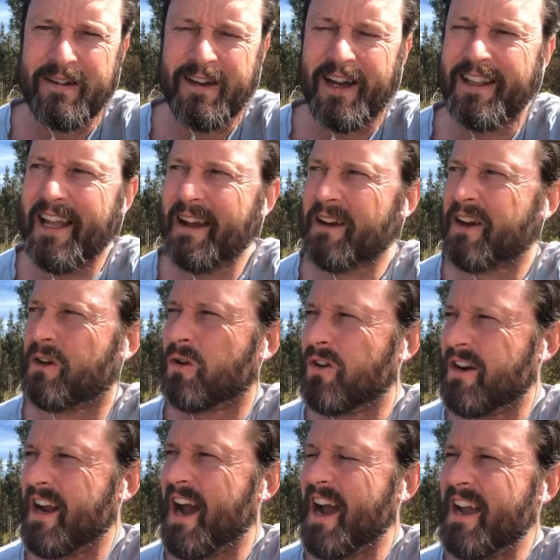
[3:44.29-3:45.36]
And that
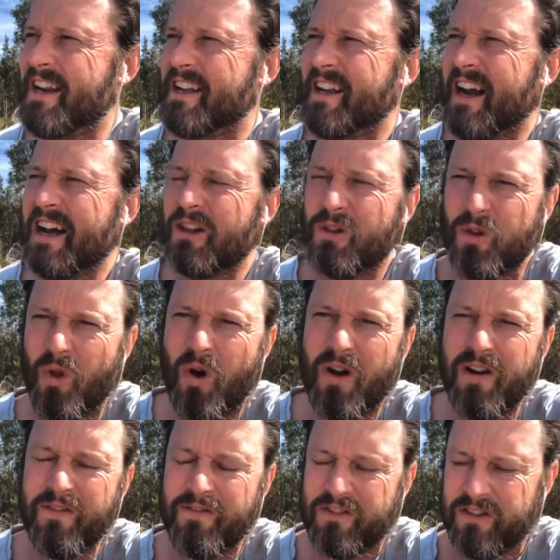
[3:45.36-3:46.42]
created a lot
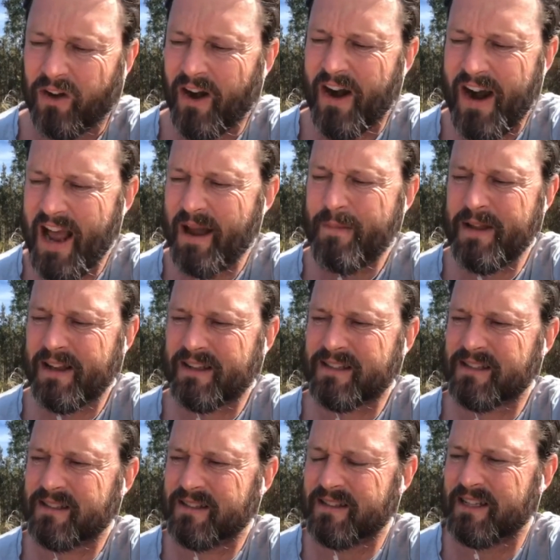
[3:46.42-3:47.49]
of
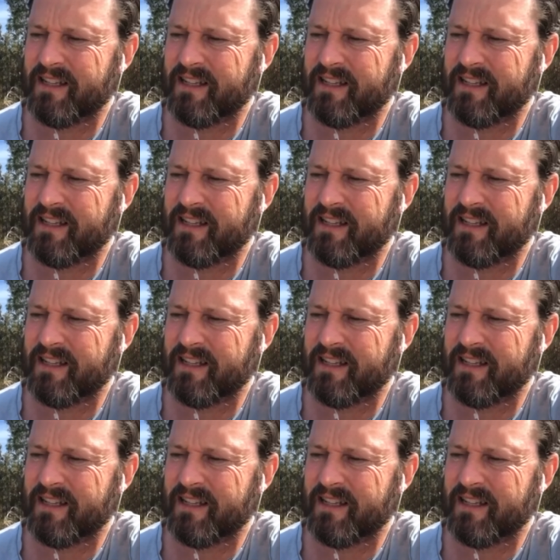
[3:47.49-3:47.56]
dynamics